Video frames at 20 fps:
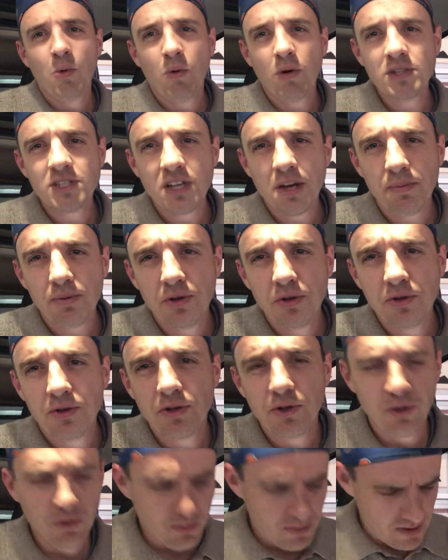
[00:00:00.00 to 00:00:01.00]
What's up,
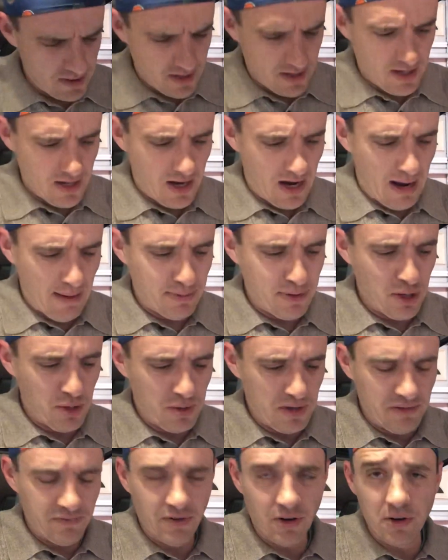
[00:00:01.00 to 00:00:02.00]
YouTube?
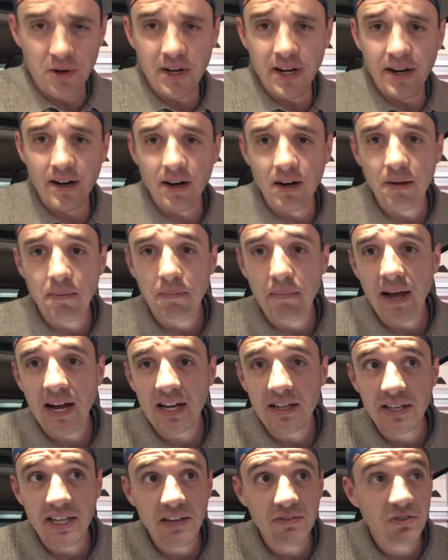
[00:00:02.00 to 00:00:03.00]
Optho Info here,
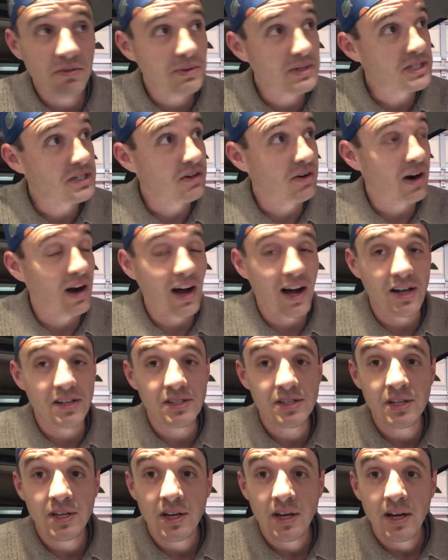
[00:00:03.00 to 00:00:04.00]
back in the infamous
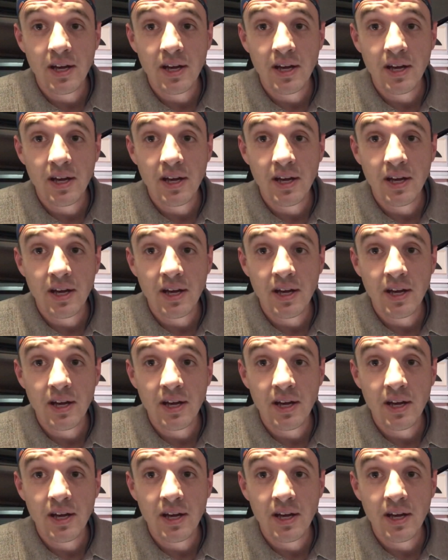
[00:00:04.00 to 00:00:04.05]
garage.